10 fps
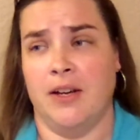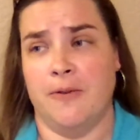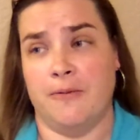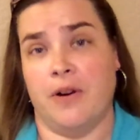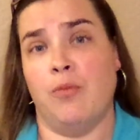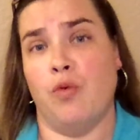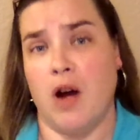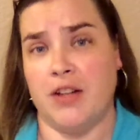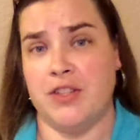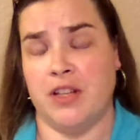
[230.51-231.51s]
from
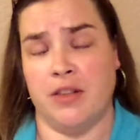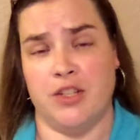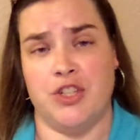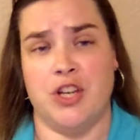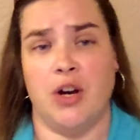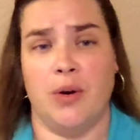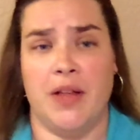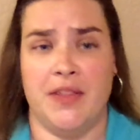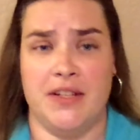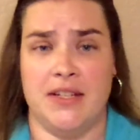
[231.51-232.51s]
watching this show and
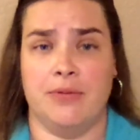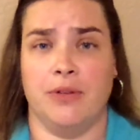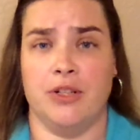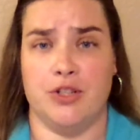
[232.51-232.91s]
the different